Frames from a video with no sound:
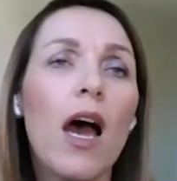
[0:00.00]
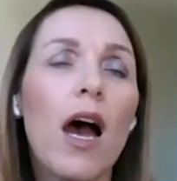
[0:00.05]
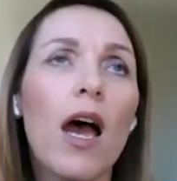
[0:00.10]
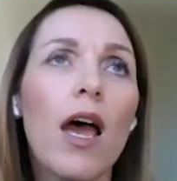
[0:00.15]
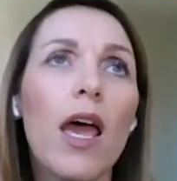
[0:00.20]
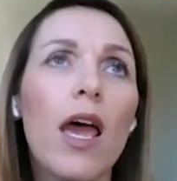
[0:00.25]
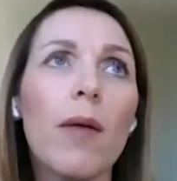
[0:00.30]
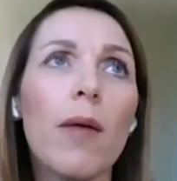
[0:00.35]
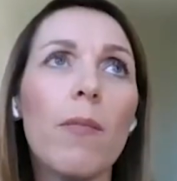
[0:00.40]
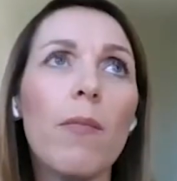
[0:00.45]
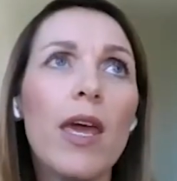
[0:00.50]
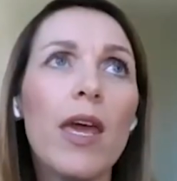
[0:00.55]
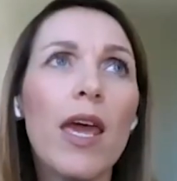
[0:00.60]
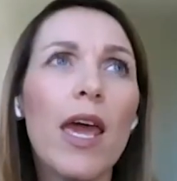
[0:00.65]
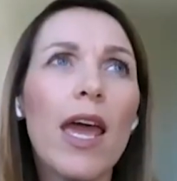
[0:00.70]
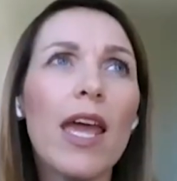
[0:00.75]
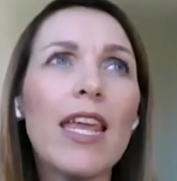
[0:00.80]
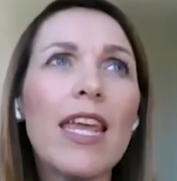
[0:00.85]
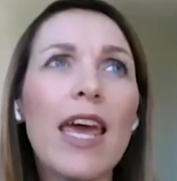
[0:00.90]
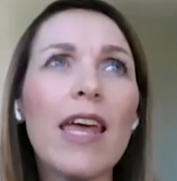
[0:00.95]

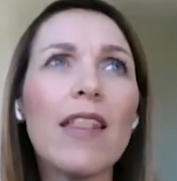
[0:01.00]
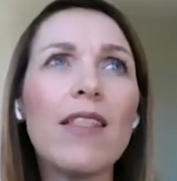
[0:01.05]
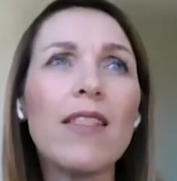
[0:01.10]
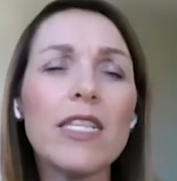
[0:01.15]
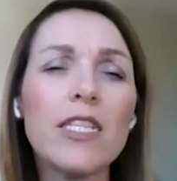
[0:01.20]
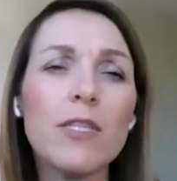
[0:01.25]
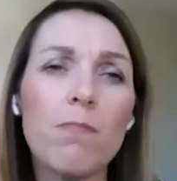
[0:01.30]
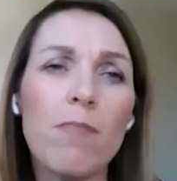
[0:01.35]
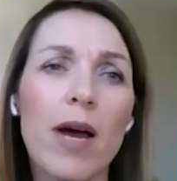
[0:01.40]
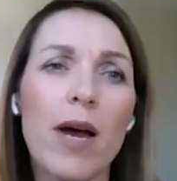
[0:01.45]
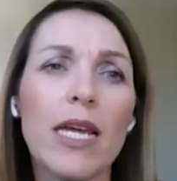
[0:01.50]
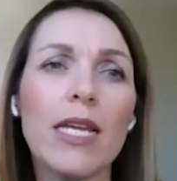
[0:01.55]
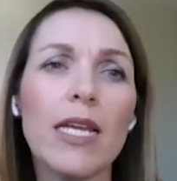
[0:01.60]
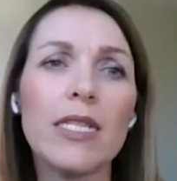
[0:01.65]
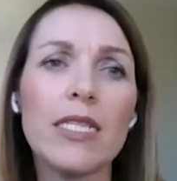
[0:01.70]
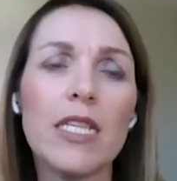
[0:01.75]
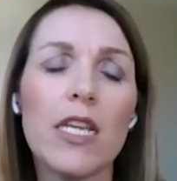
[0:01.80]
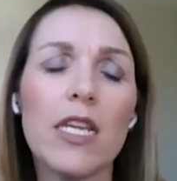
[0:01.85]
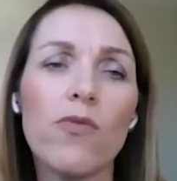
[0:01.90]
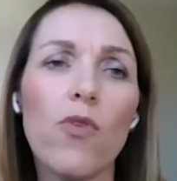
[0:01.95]
Again, this
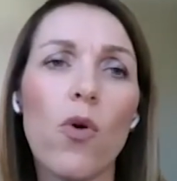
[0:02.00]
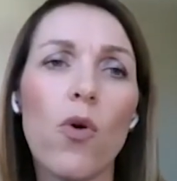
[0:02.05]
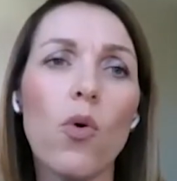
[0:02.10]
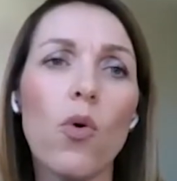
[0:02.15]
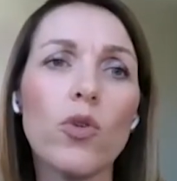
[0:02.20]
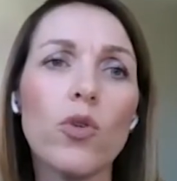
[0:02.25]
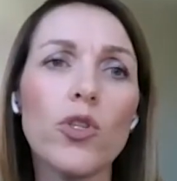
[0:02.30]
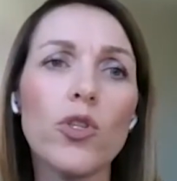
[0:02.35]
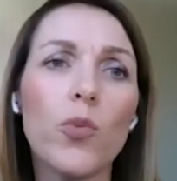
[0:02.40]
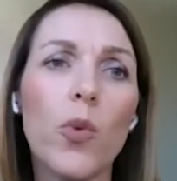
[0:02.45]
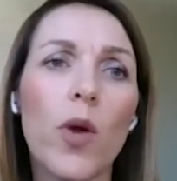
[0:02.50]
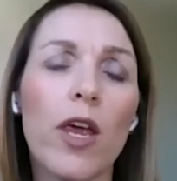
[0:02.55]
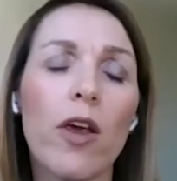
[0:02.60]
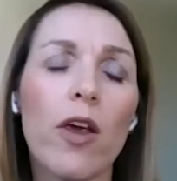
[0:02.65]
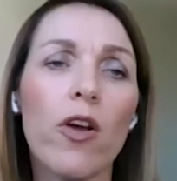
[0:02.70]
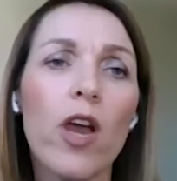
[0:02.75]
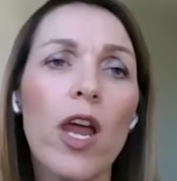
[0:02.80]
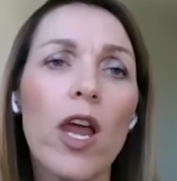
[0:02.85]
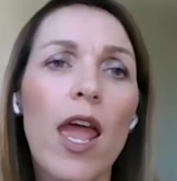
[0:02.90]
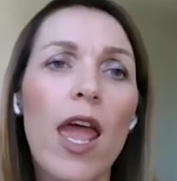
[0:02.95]
mindset of old
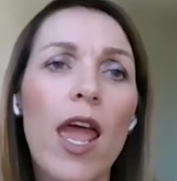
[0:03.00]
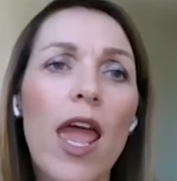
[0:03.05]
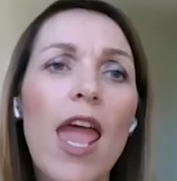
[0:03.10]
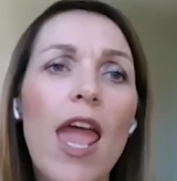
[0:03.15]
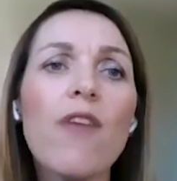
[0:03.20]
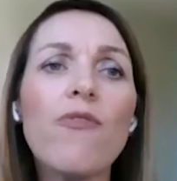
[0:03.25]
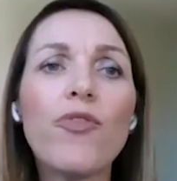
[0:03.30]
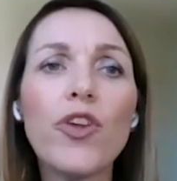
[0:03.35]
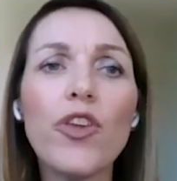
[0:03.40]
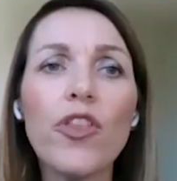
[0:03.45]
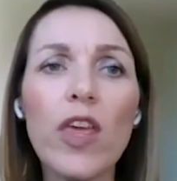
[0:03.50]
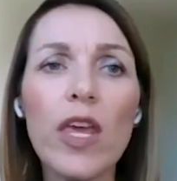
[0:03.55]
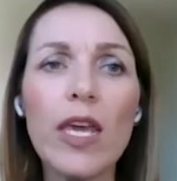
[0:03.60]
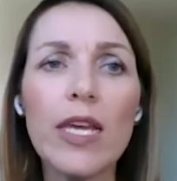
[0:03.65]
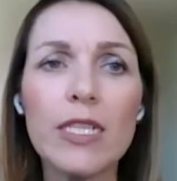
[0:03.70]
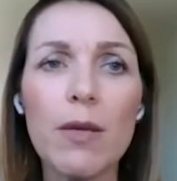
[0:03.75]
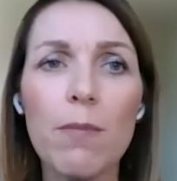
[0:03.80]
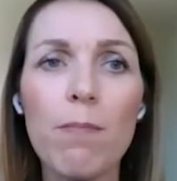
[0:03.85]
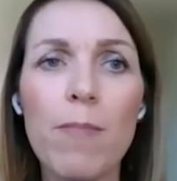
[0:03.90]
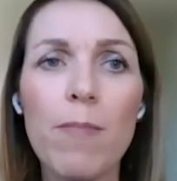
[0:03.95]
where everything
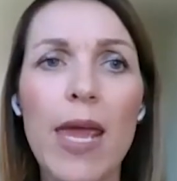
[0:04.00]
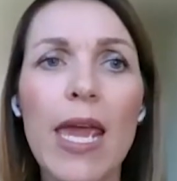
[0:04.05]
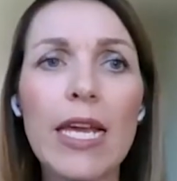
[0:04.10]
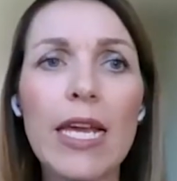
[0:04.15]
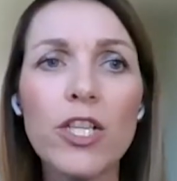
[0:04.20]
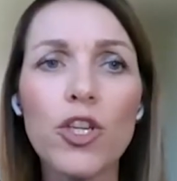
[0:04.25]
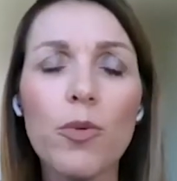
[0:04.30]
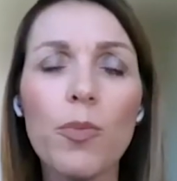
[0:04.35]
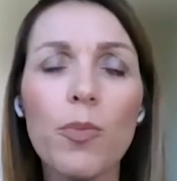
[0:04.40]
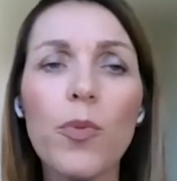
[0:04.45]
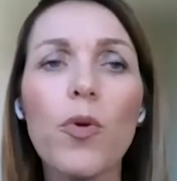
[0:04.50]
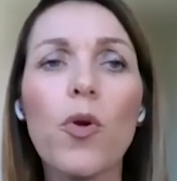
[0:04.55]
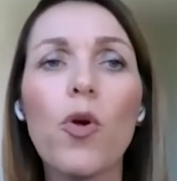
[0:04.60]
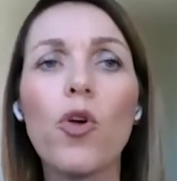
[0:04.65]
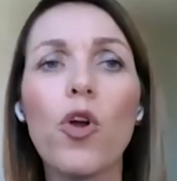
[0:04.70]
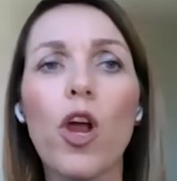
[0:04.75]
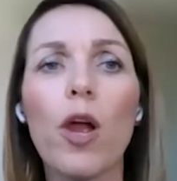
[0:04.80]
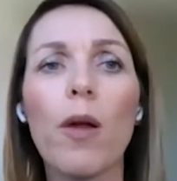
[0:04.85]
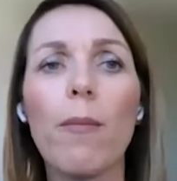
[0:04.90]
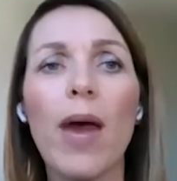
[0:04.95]
is a major
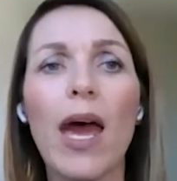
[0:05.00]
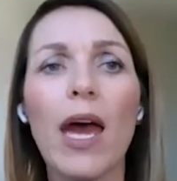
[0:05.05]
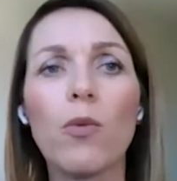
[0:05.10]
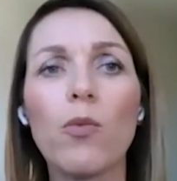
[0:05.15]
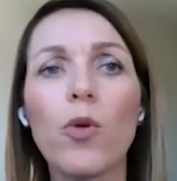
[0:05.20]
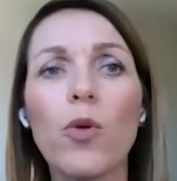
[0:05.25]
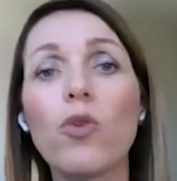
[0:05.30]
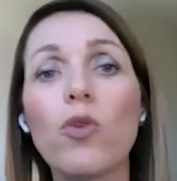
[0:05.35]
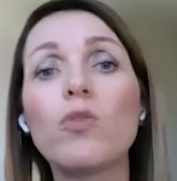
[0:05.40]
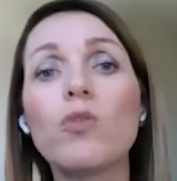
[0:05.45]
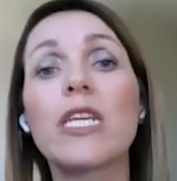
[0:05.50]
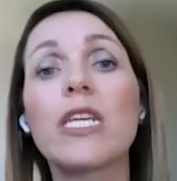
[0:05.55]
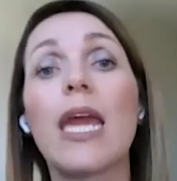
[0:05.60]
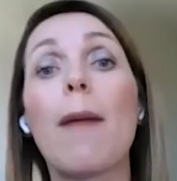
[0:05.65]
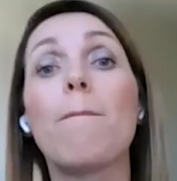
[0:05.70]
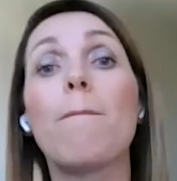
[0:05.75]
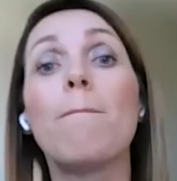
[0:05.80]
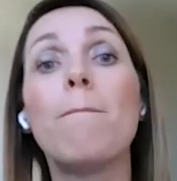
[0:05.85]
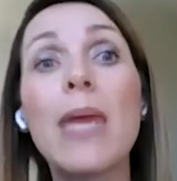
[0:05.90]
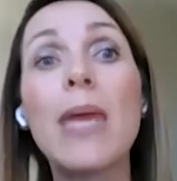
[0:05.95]
program and we're going to get
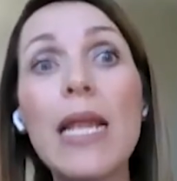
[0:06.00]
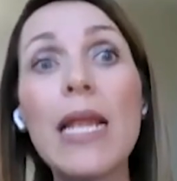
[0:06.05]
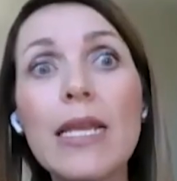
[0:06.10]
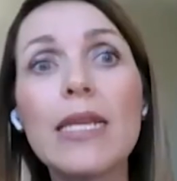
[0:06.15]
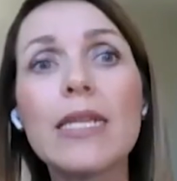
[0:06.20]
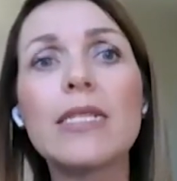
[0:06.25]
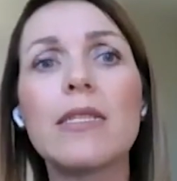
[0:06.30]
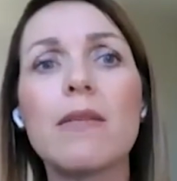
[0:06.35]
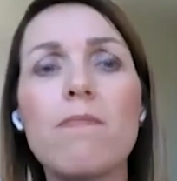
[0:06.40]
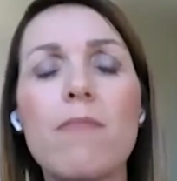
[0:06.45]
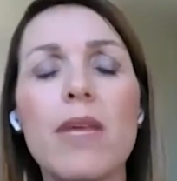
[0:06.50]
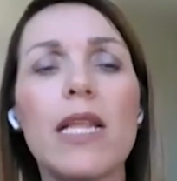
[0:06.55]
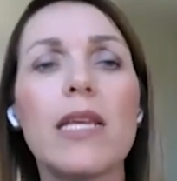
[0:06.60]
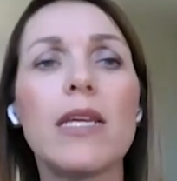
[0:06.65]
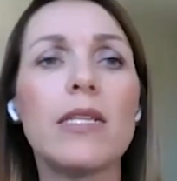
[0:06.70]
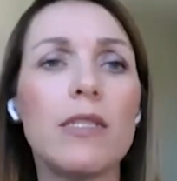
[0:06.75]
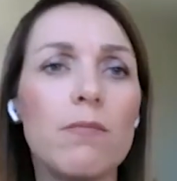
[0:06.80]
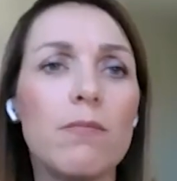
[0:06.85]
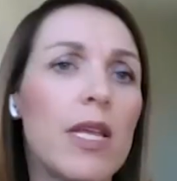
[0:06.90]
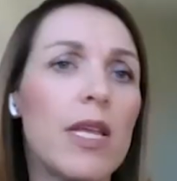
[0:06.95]
millions and
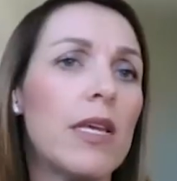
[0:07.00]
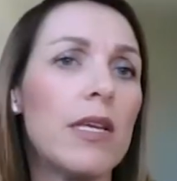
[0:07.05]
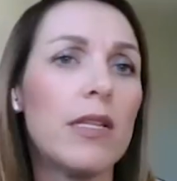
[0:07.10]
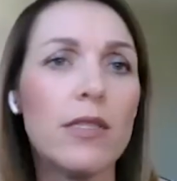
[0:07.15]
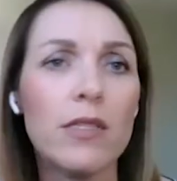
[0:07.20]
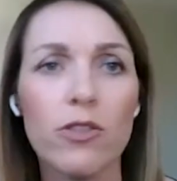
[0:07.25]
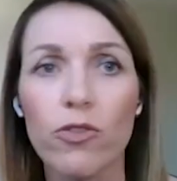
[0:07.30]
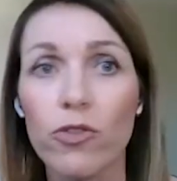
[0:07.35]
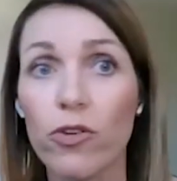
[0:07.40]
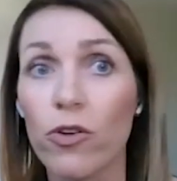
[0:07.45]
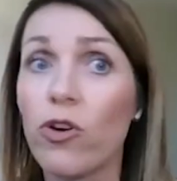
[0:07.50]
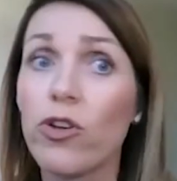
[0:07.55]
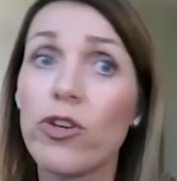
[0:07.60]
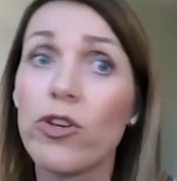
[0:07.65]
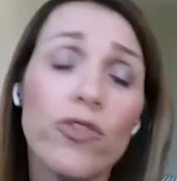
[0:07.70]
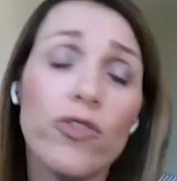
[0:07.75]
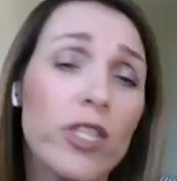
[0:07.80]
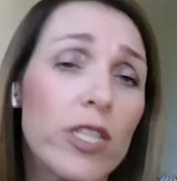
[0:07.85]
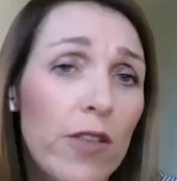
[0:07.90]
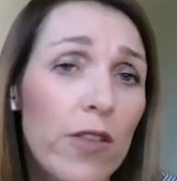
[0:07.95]
millions and millions or
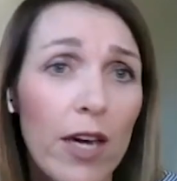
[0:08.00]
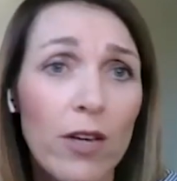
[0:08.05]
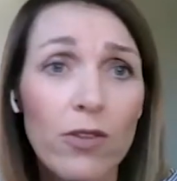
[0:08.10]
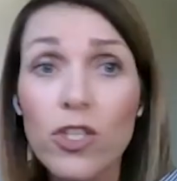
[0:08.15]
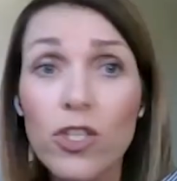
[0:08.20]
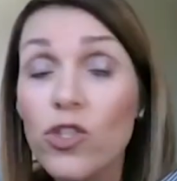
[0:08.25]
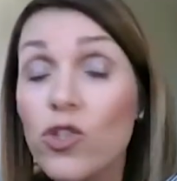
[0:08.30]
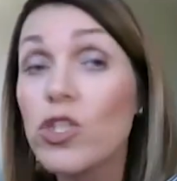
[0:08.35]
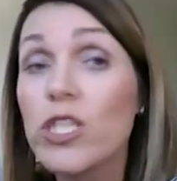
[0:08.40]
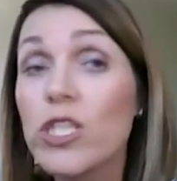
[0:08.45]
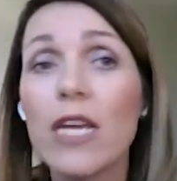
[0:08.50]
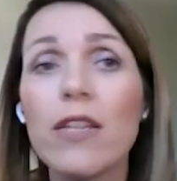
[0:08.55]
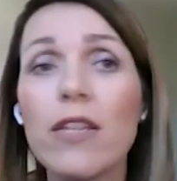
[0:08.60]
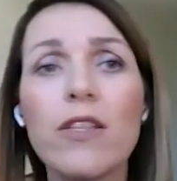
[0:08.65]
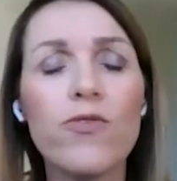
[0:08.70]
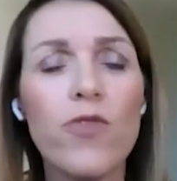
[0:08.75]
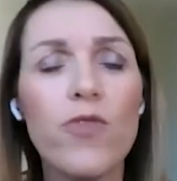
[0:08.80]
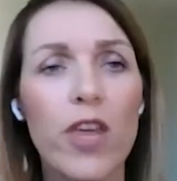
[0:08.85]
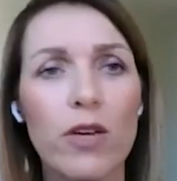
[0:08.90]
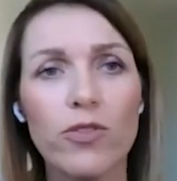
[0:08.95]
hundreds of thousands or tens
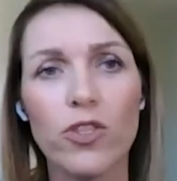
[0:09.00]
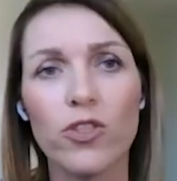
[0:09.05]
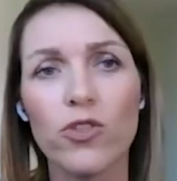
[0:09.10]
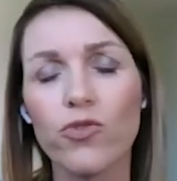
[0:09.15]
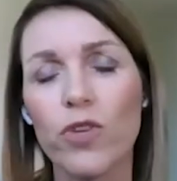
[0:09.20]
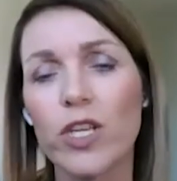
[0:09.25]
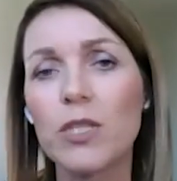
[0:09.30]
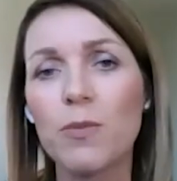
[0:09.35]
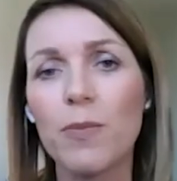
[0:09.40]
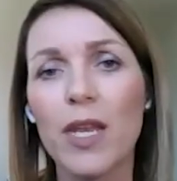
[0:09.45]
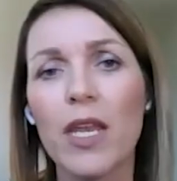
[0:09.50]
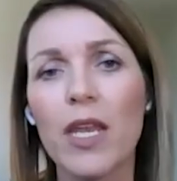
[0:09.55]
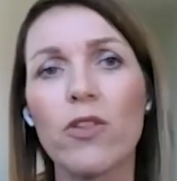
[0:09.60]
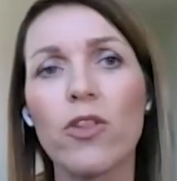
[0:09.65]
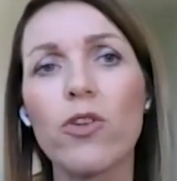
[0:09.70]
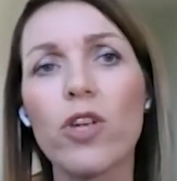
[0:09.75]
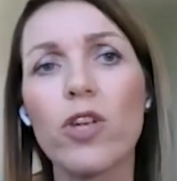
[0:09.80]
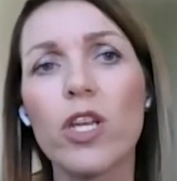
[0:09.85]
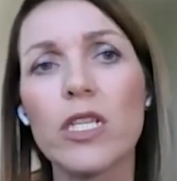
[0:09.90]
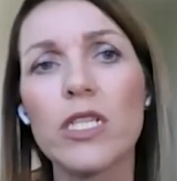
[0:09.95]
of thousands, right, depending on the
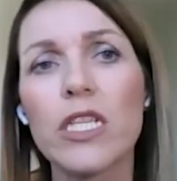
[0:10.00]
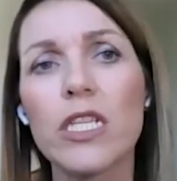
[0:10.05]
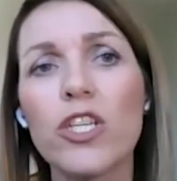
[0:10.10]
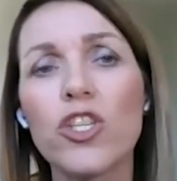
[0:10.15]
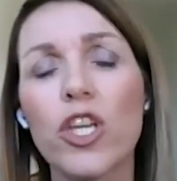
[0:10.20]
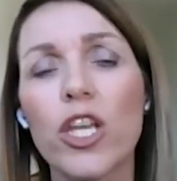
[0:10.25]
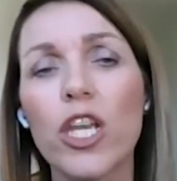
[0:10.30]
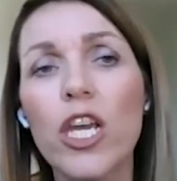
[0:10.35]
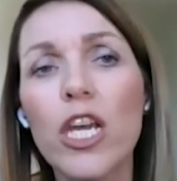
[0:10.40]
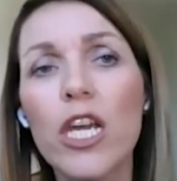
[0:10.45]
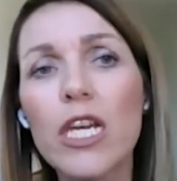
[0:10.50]
organization,